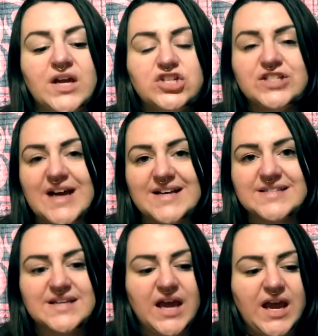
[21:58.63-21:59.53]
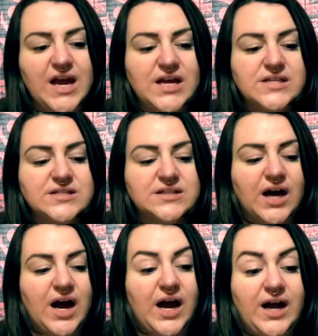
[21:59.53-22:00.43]
just ask, and
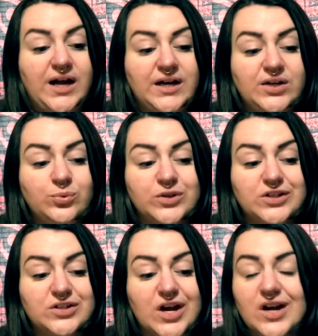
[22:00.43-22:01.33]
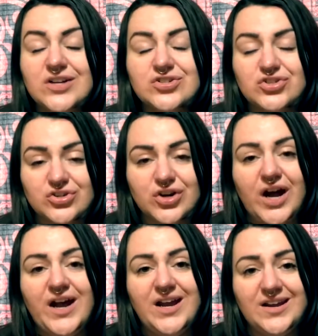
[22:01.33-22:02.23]
I will
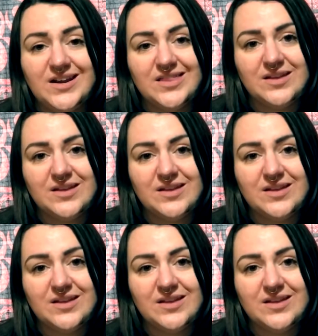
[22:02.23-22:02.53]
try and get